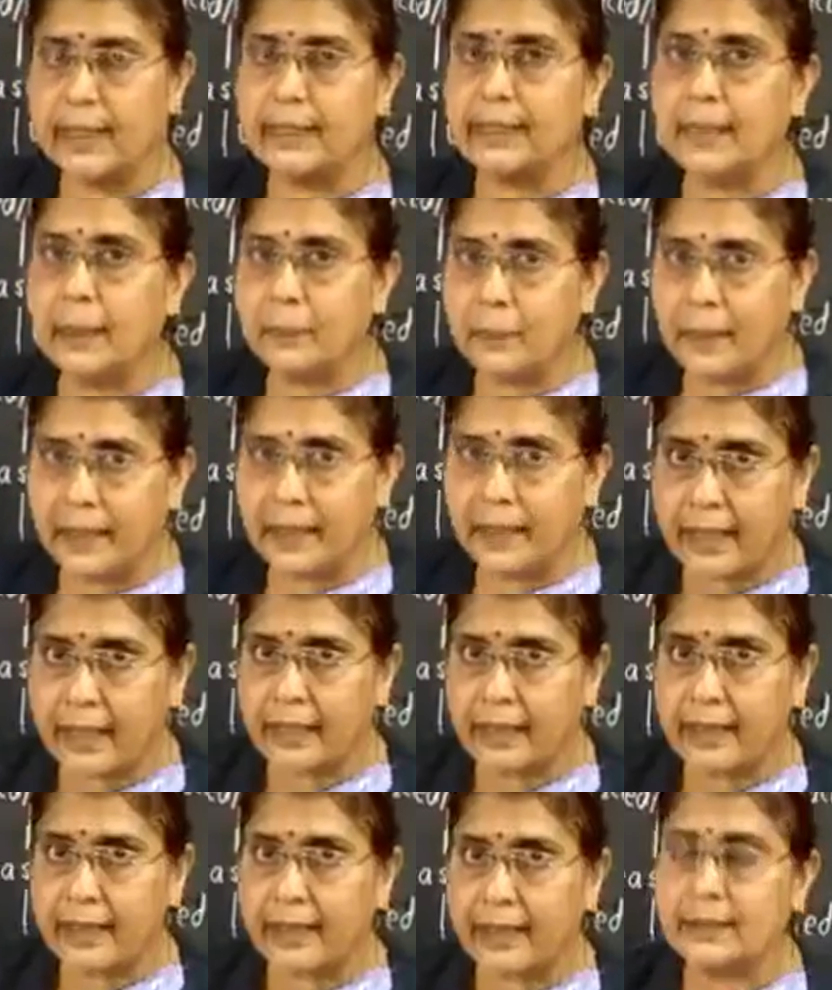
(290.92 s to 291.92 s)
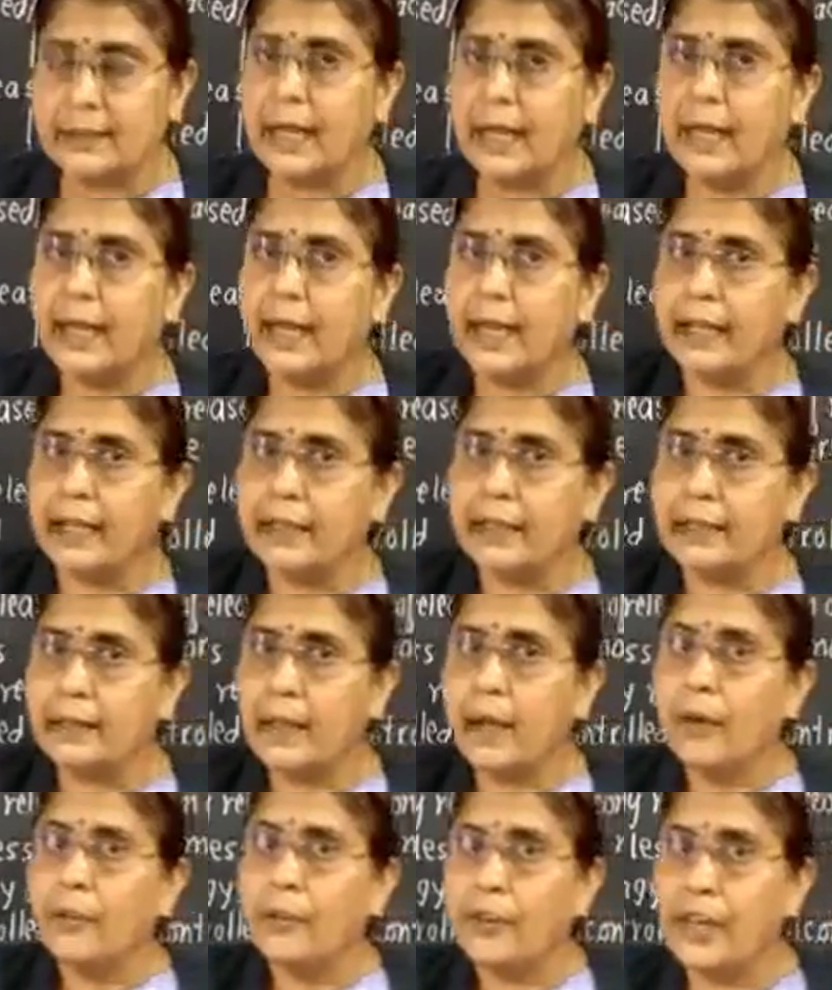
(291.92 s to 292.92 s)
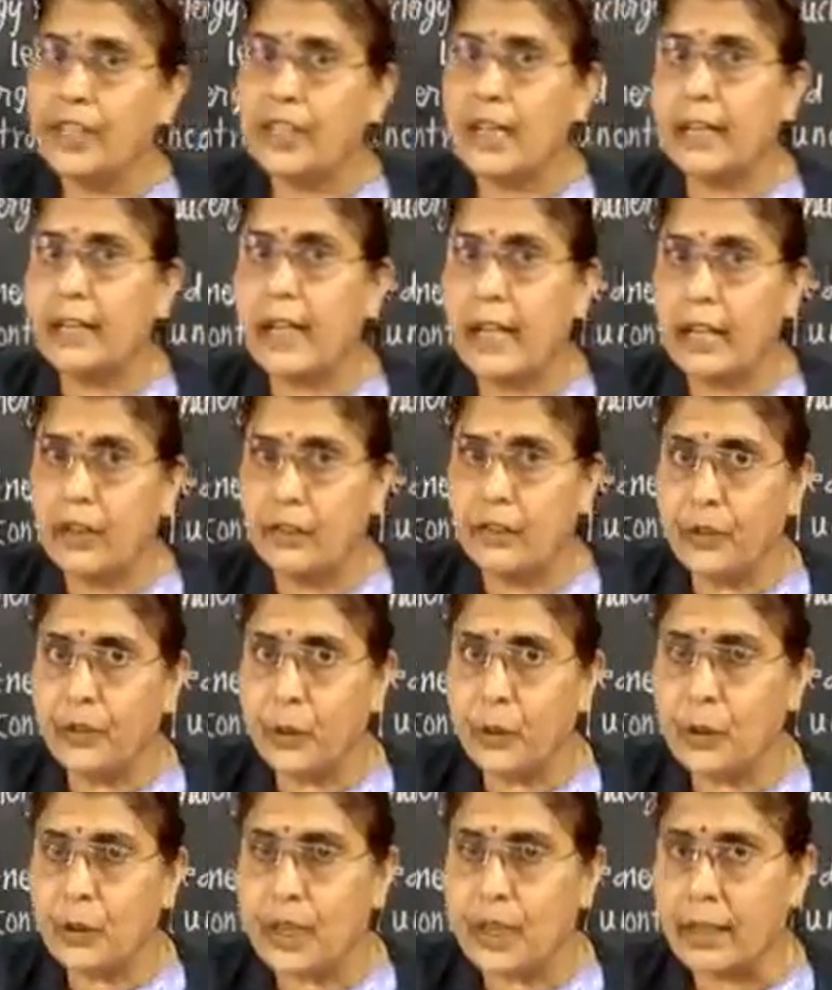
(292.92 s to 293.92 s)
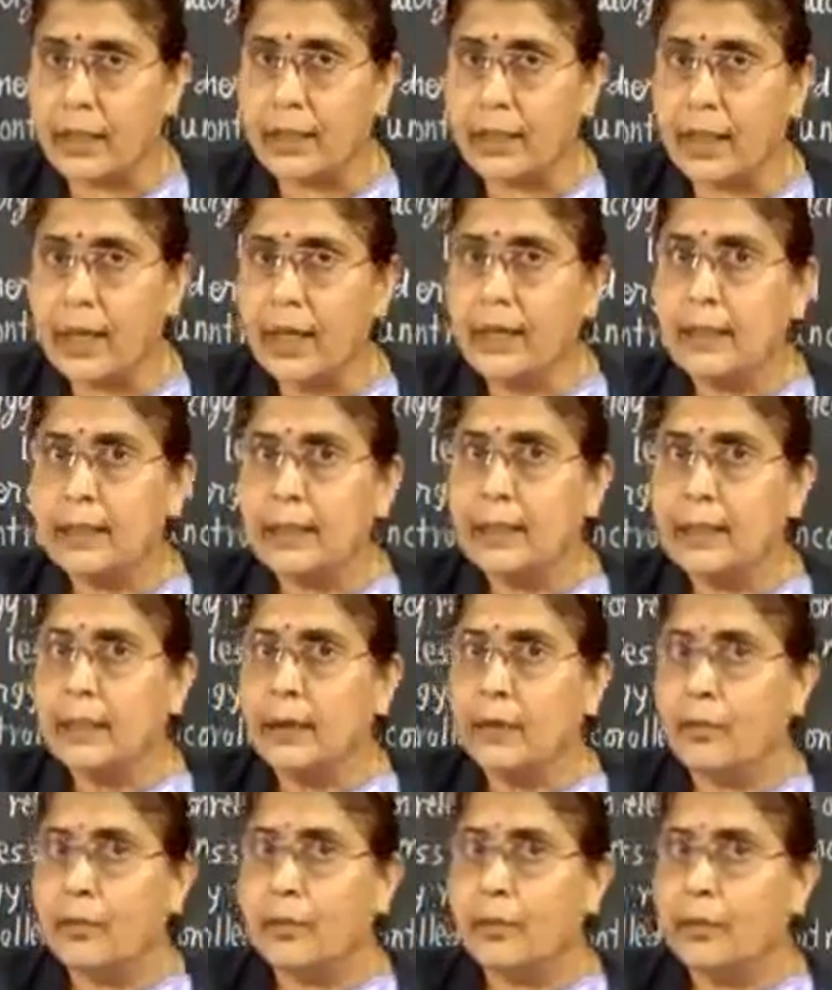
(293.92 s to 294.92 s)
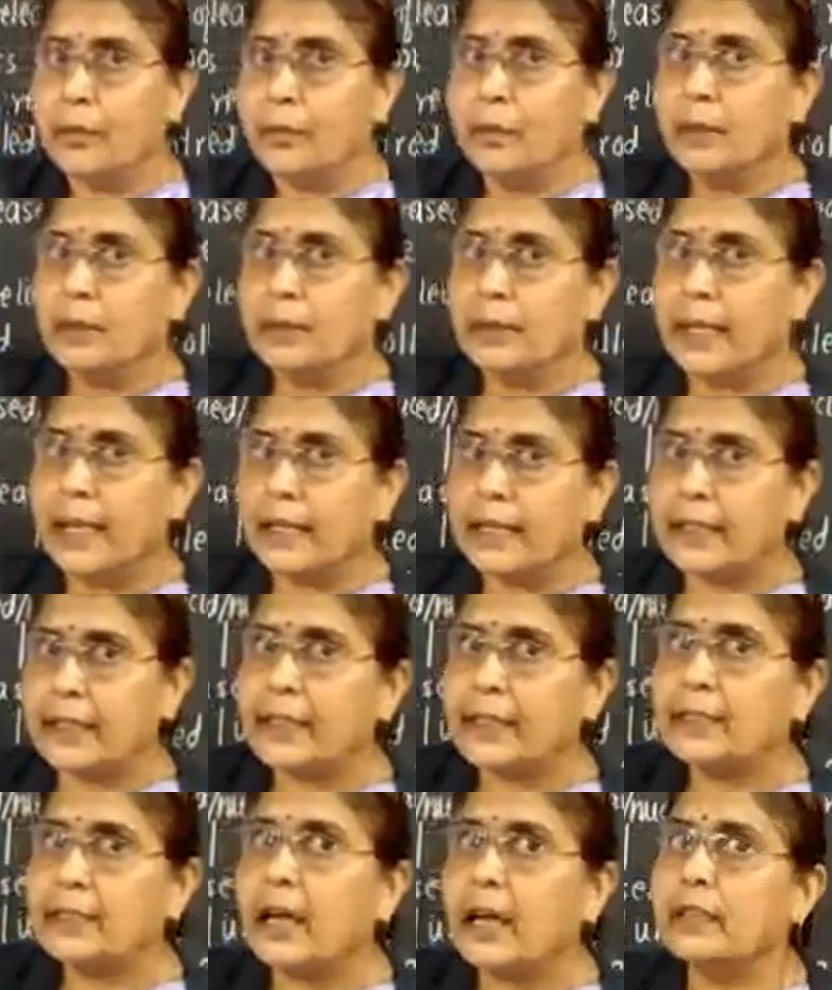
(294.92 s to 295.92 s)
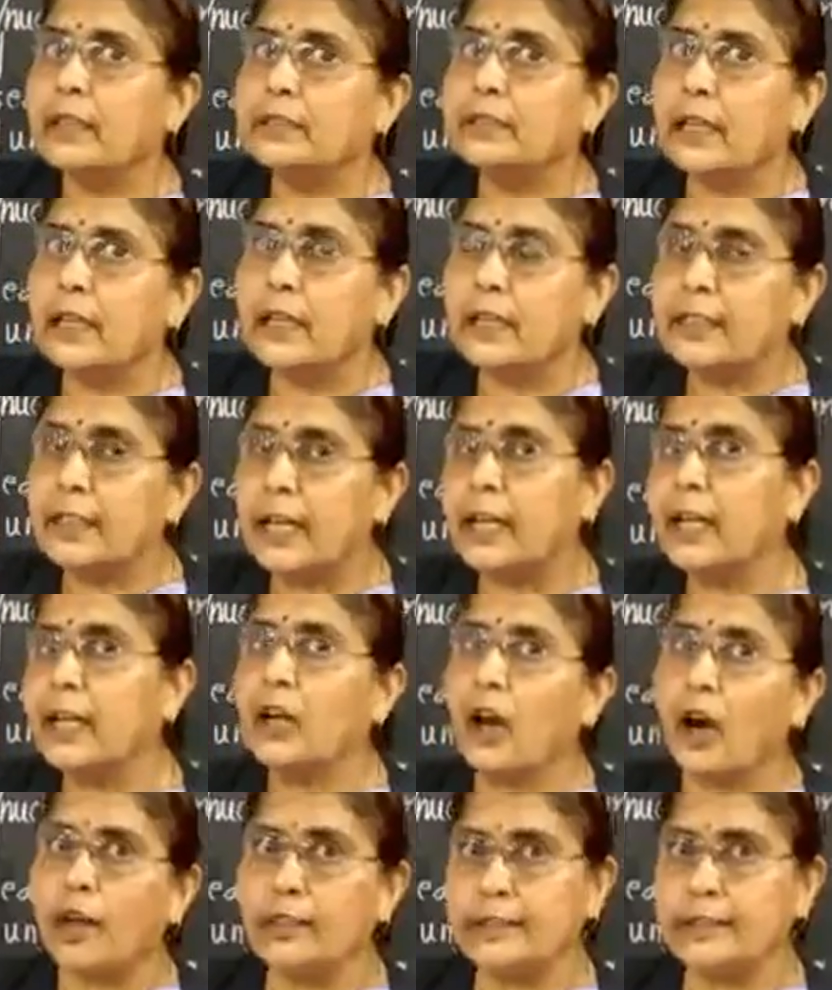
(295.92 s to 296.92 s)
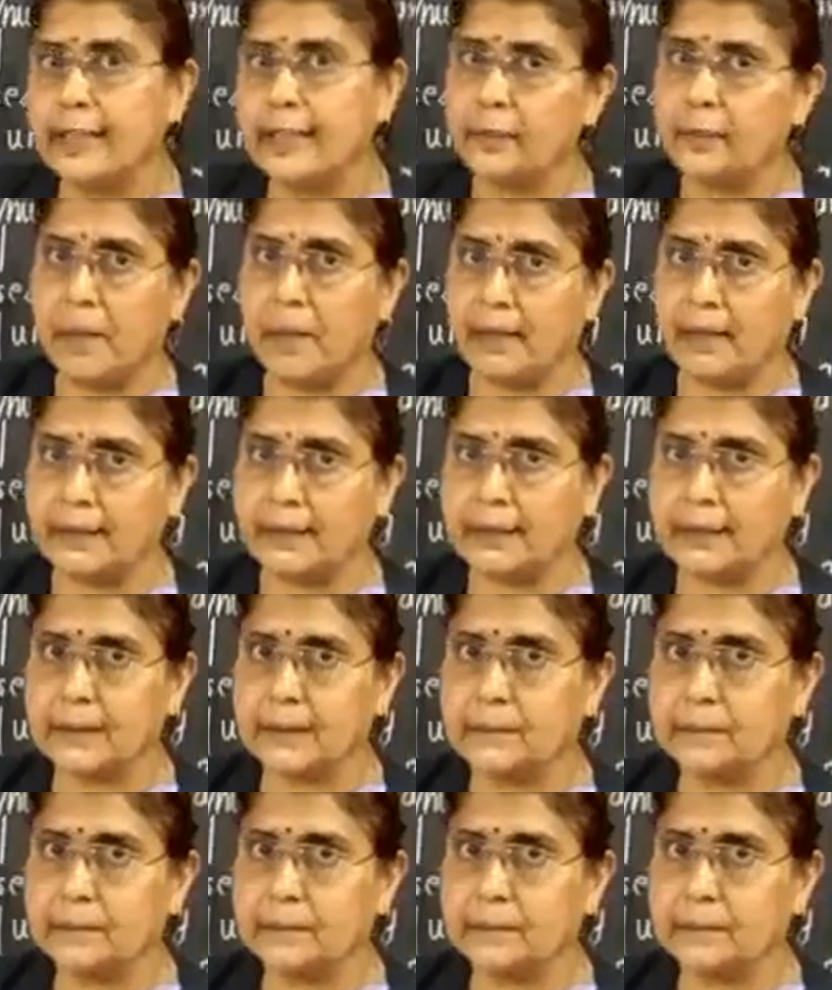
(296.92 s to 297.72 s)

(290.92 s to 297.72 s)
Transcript: The meaning is, in fission and fusion, there is a certain loss in mass.